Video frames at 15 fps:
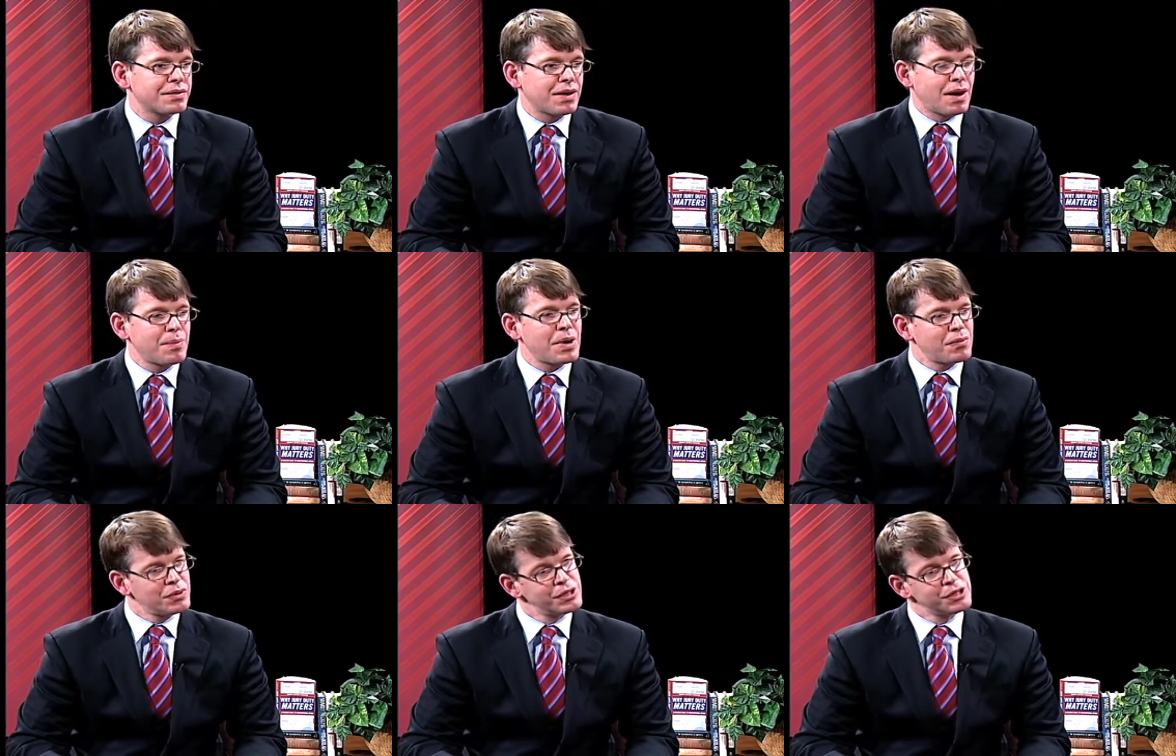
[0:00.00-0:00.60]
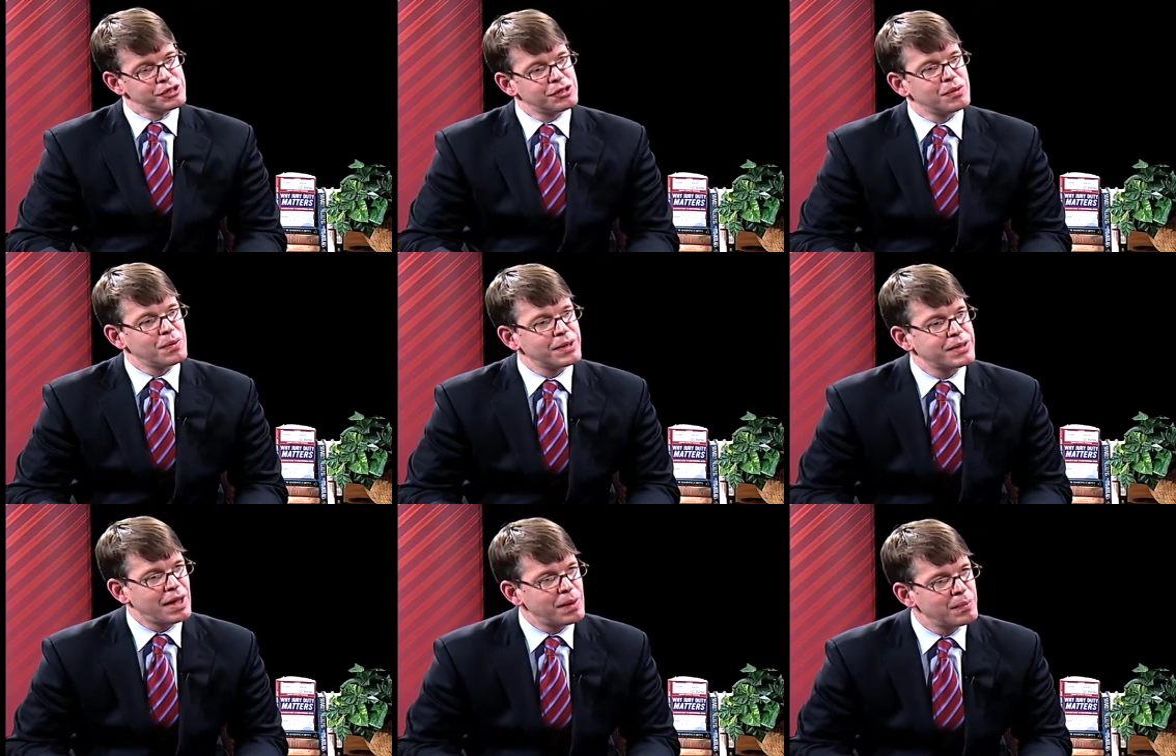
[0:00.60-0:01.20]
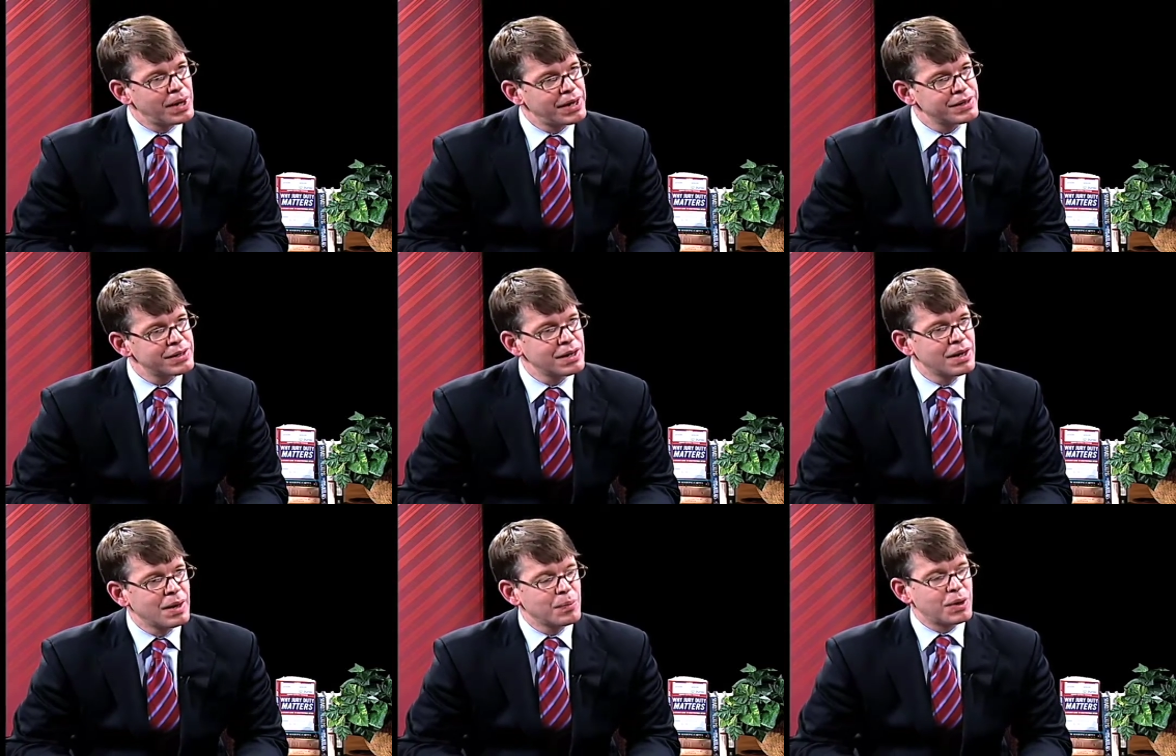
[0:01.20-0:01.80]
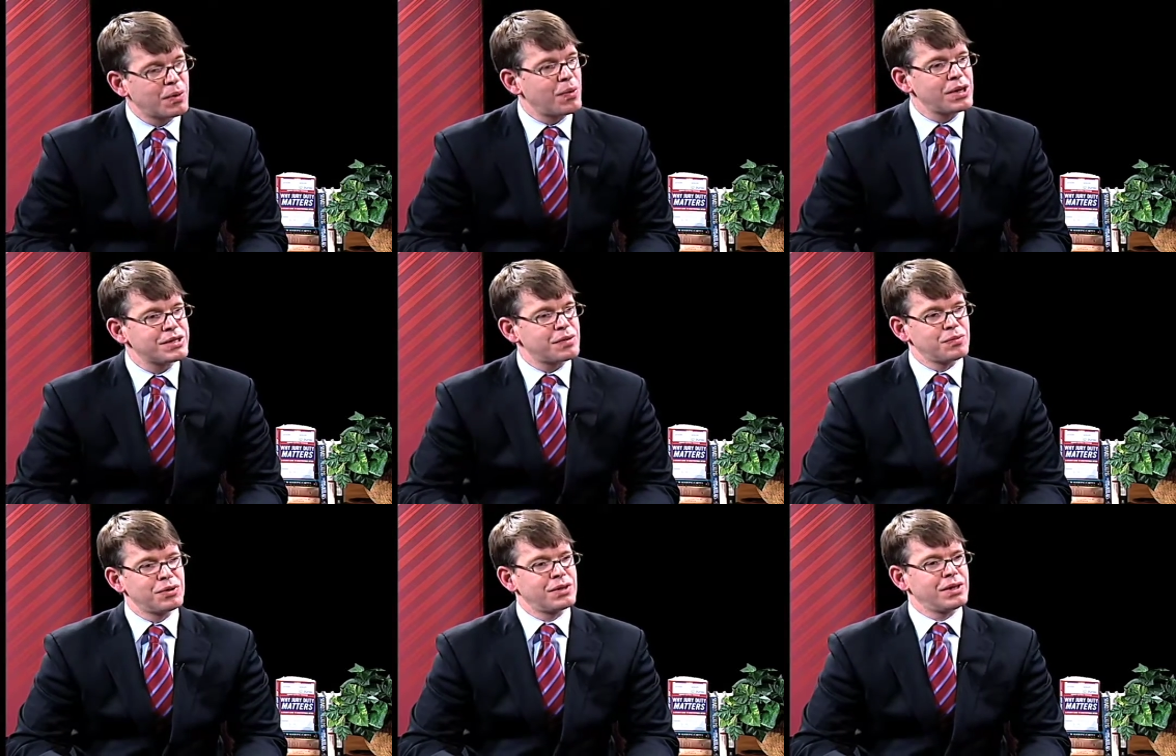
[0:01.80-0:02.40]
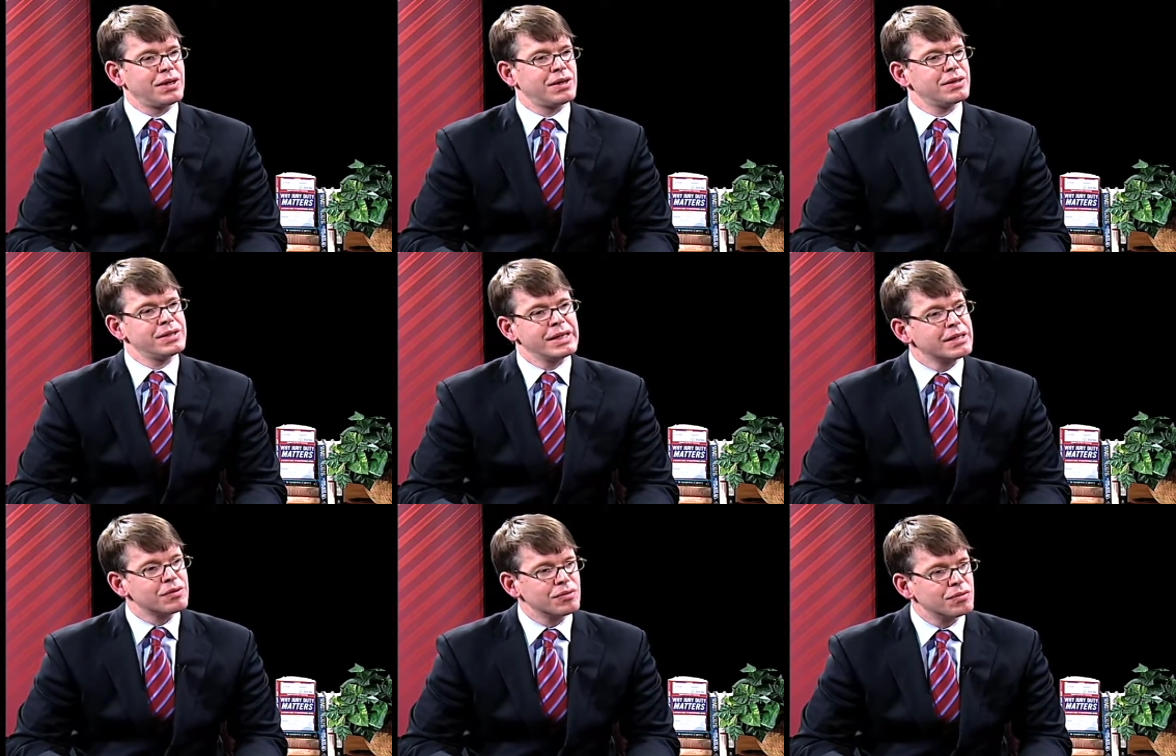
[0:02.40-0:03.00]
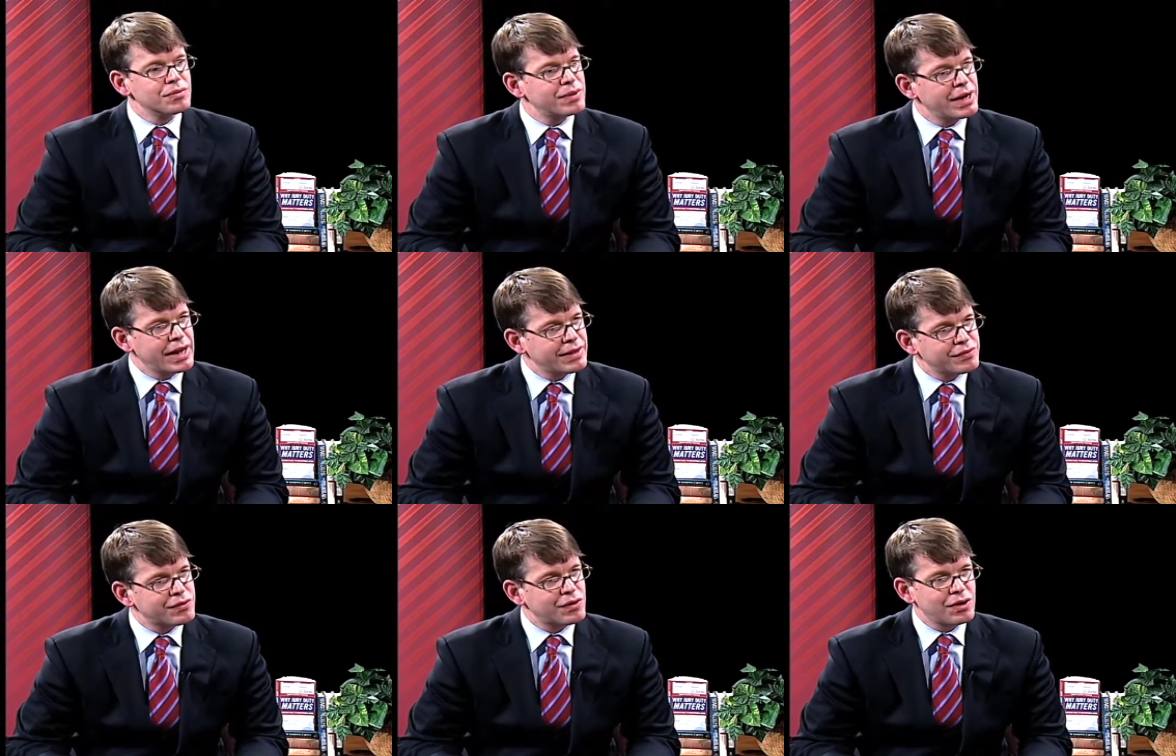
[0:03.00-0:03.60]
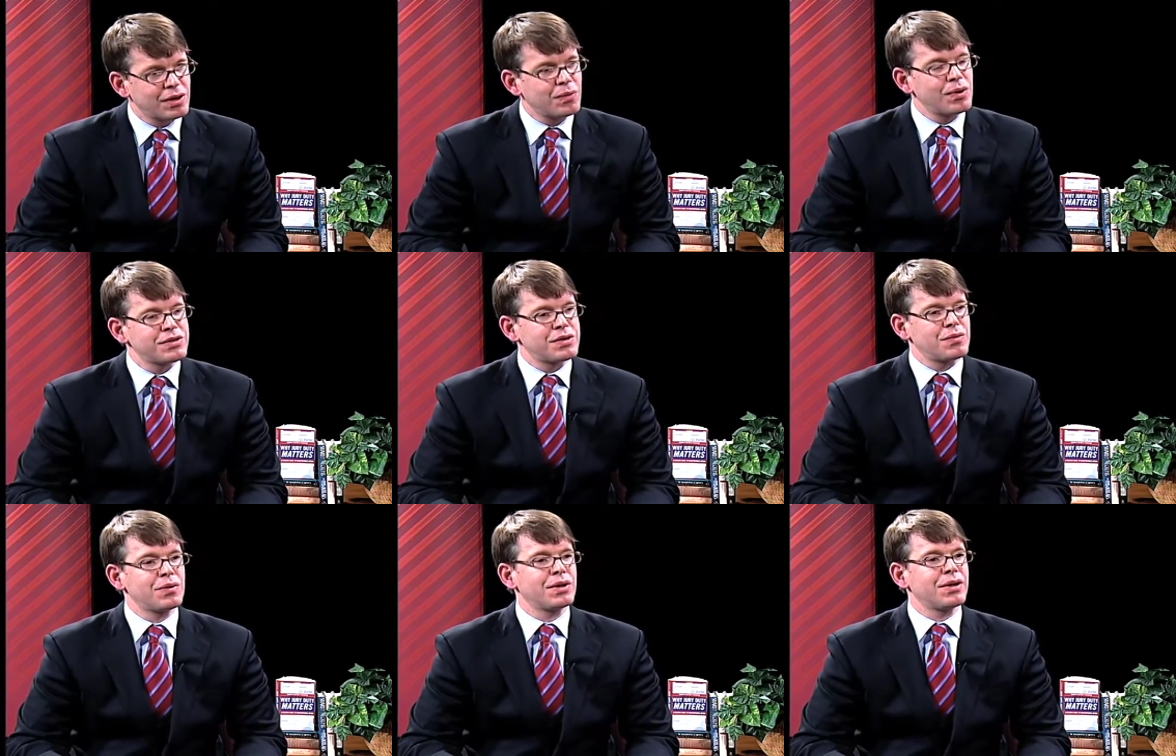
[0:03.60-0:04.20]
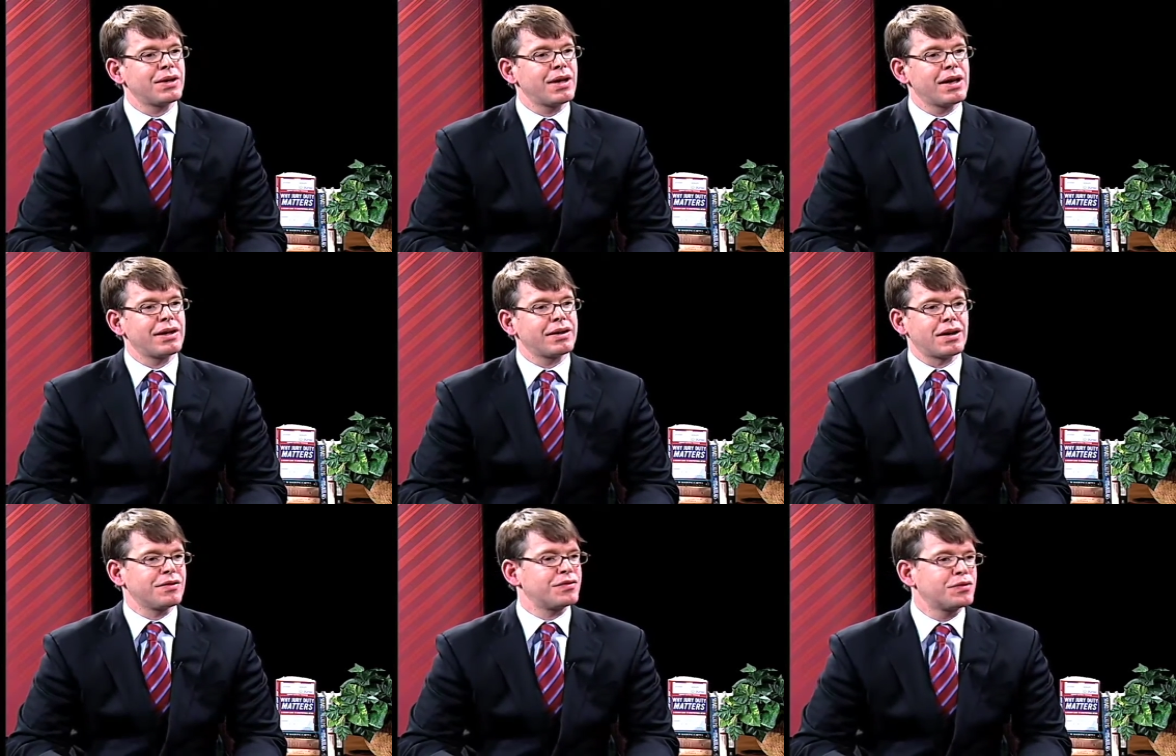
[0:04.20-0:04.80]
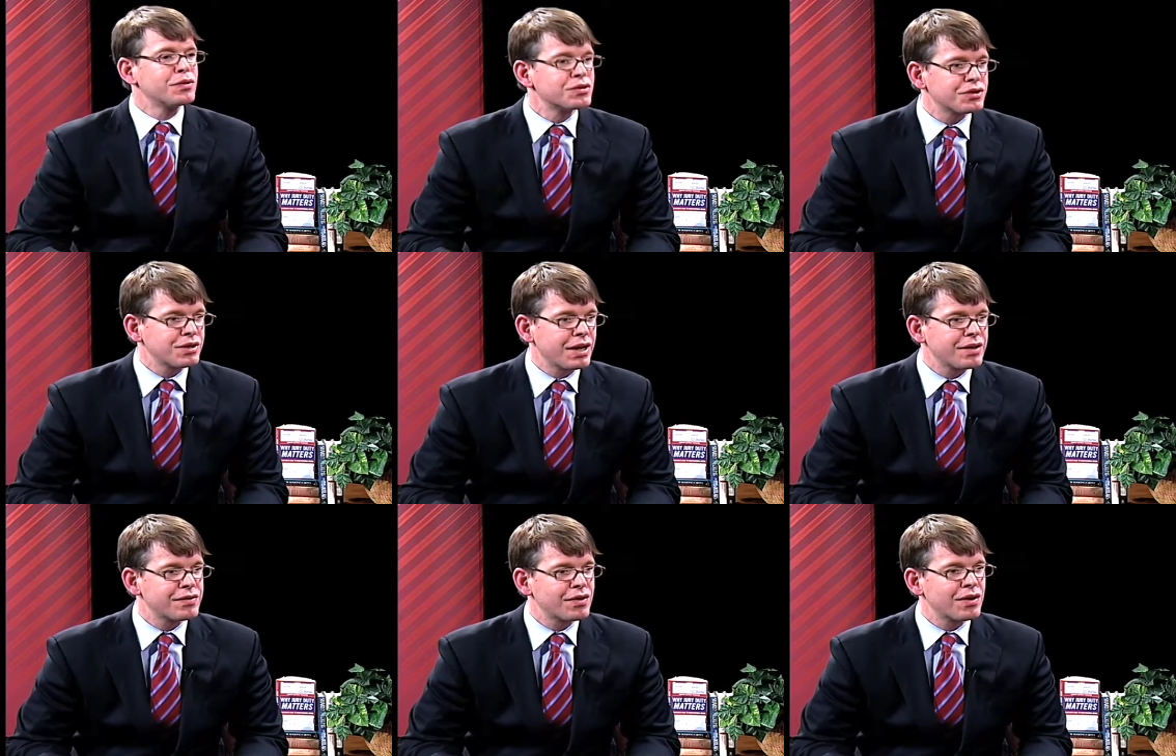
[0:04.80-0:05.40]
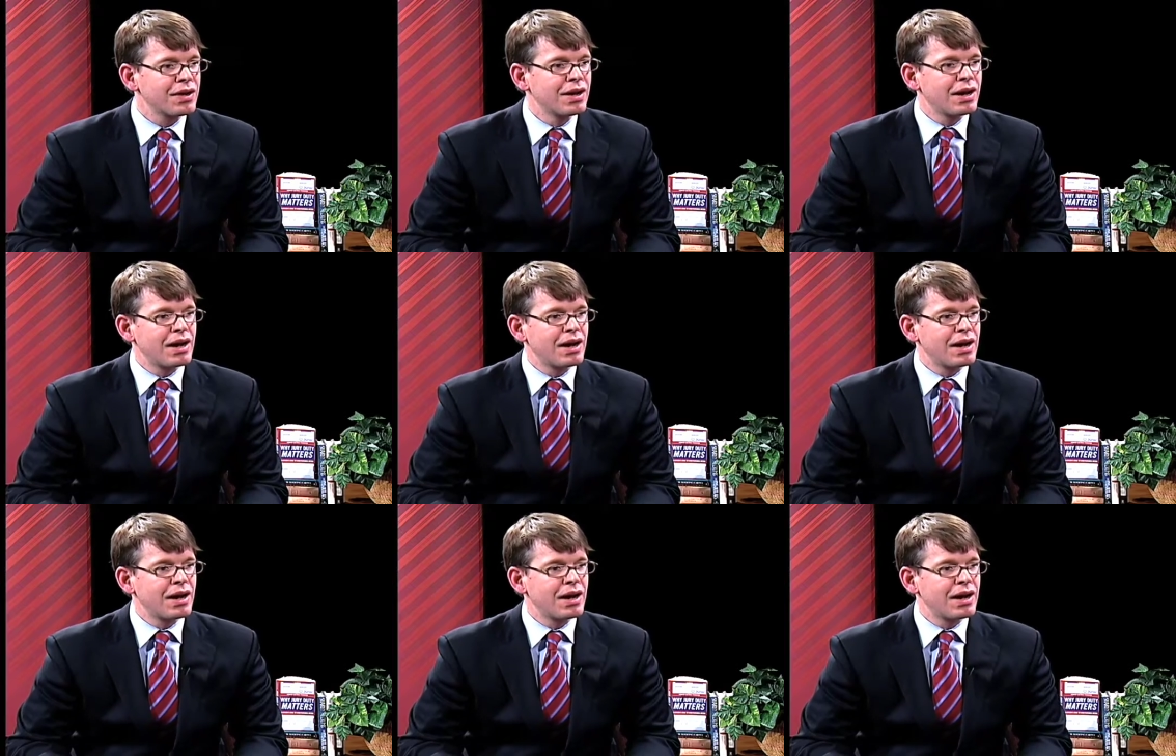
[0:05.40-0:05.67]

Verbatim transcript: And I'm not really sure what that meant, but it wasn't really a legal answer. It wasn't really a constitutional answer.